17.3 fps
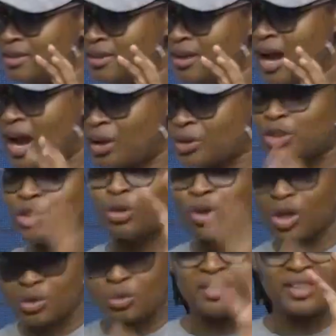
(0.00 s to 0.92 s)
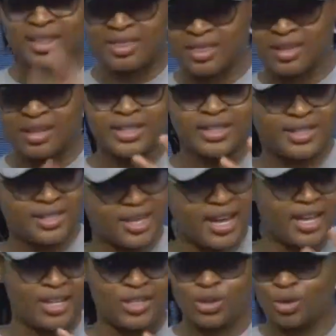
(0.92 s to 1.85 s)
how she got to the 3rd
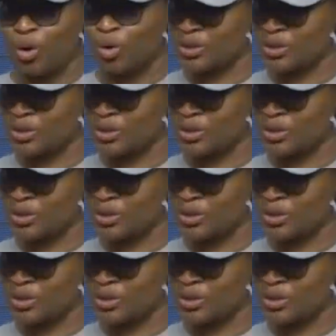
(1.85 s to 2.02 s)
stage or